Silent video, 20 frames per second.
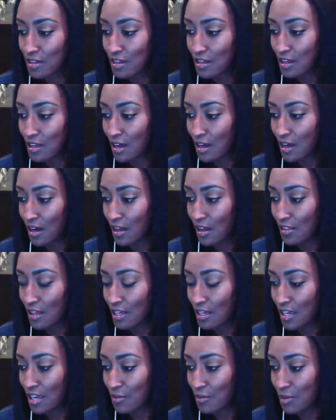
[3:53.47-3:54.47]
that
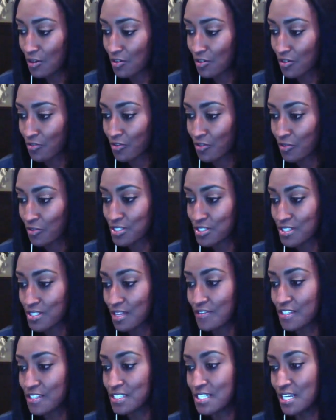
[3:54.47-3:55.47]
came out on November
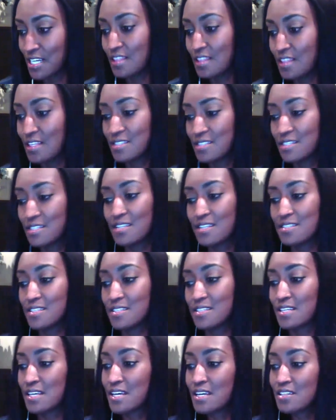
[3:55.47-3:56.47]
17th. It says, "The
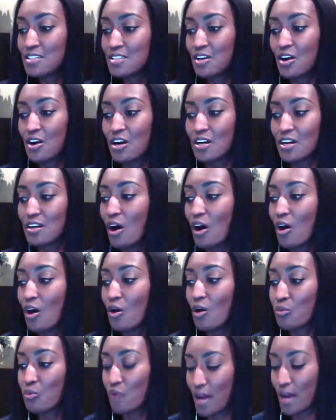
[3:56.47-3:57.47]
kids aren't all
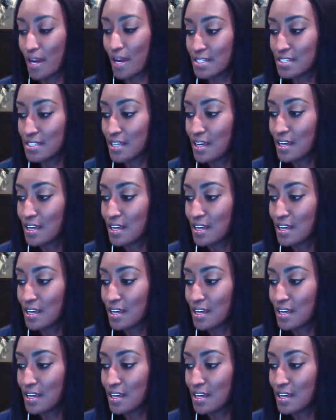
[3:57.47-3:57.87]
right.